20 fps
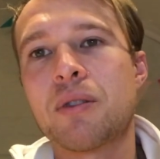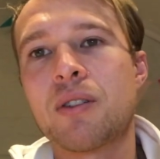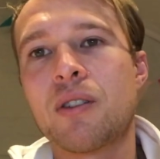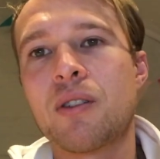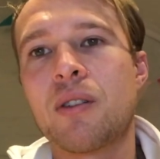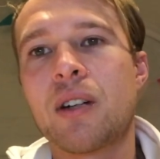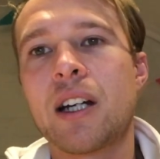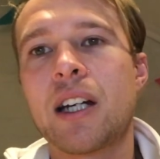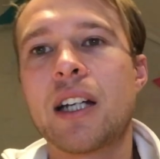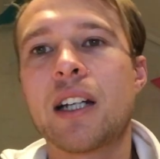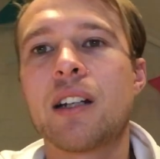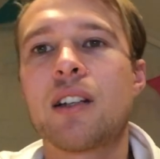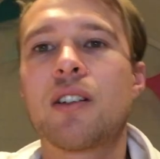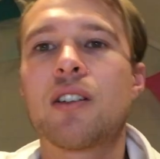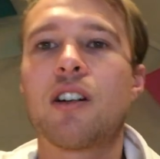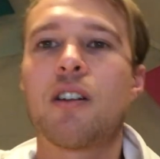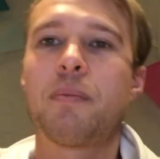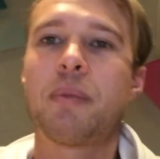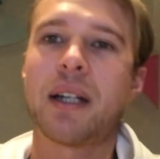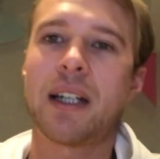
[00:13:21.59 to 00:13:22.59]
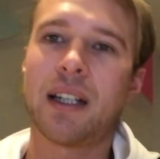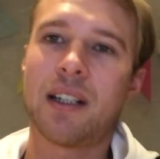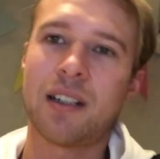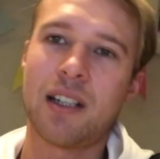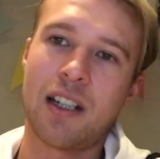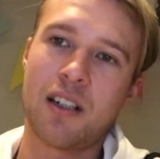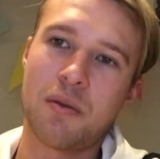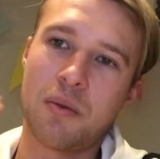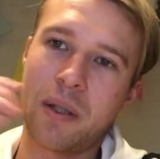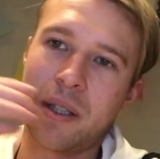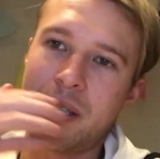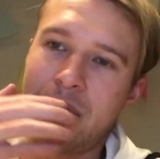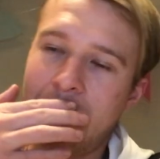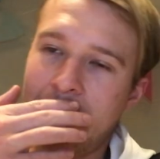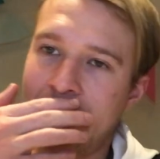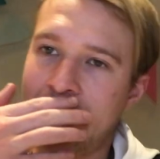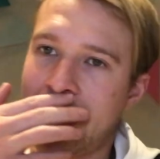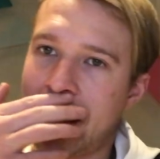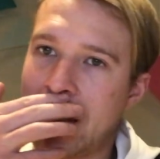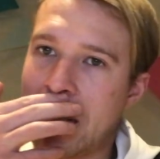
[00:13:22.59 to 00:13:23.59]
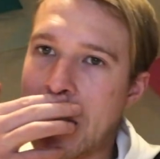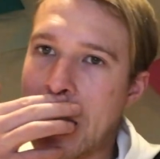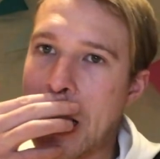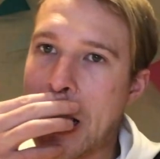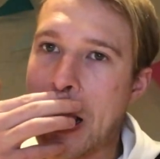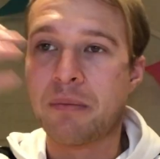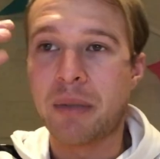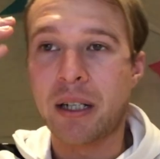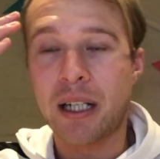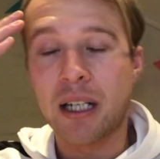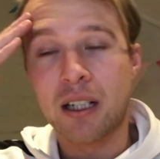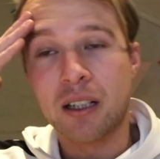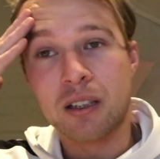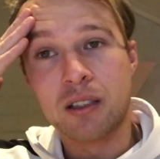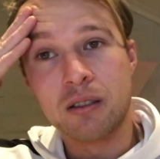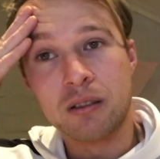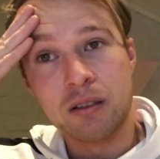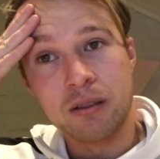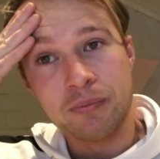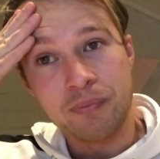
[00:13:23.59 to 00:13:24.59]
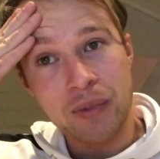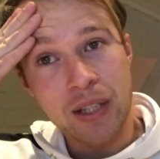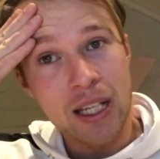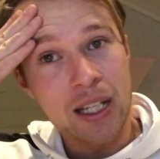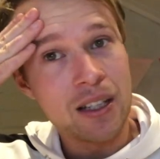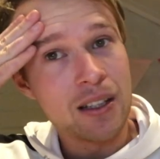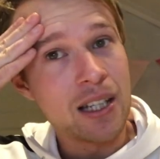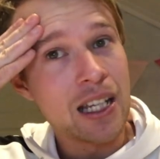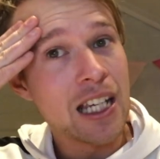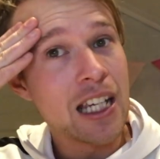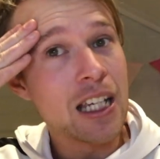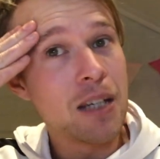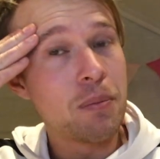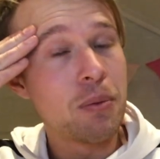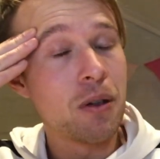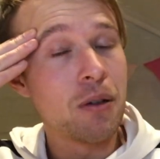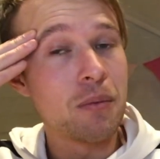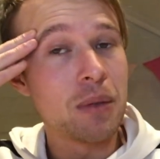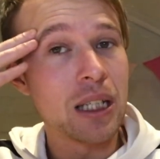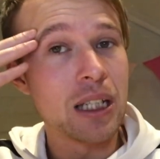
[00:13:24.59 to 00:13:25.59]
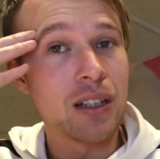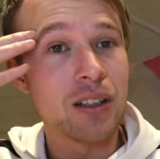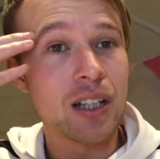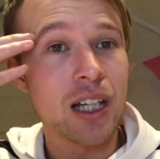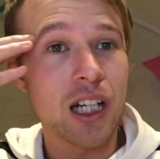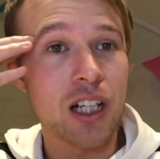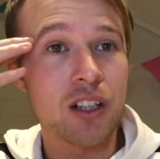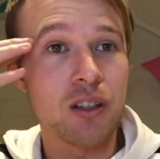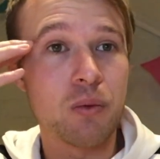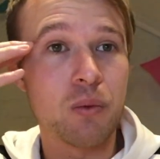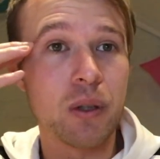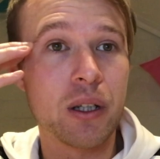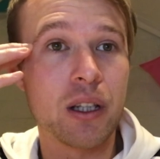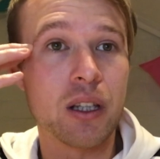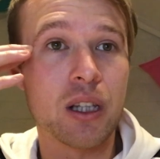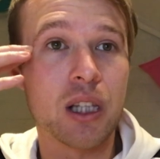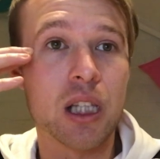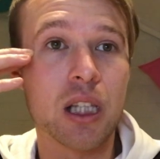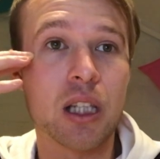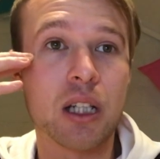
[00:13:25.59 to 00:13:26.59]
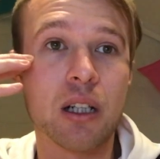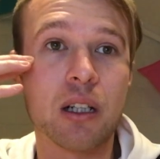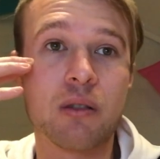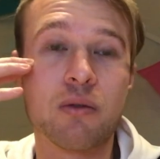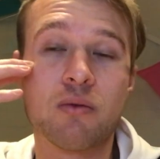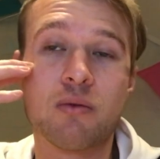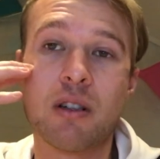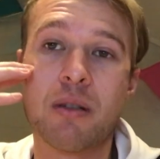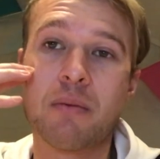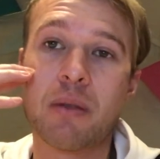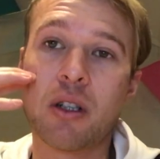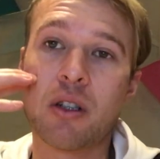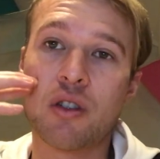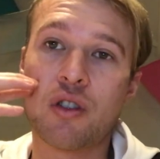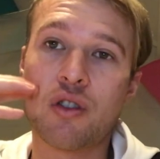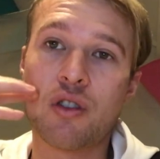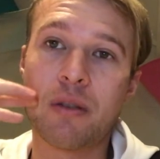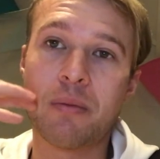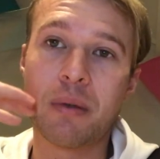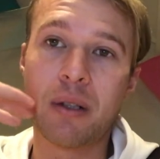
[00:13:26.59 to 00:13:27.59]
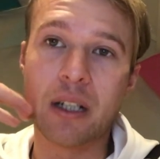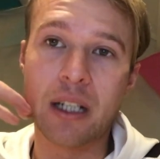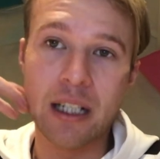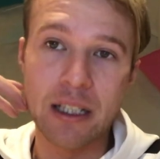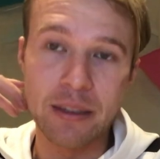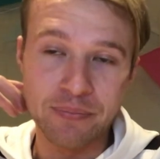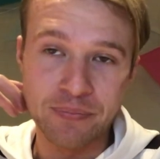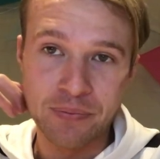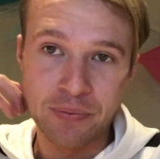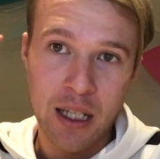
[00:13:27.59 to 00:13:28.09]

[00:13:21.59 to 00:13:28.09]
So I got back in touch with Declan, my uncle, and he put me in touch with Ramon Tribule,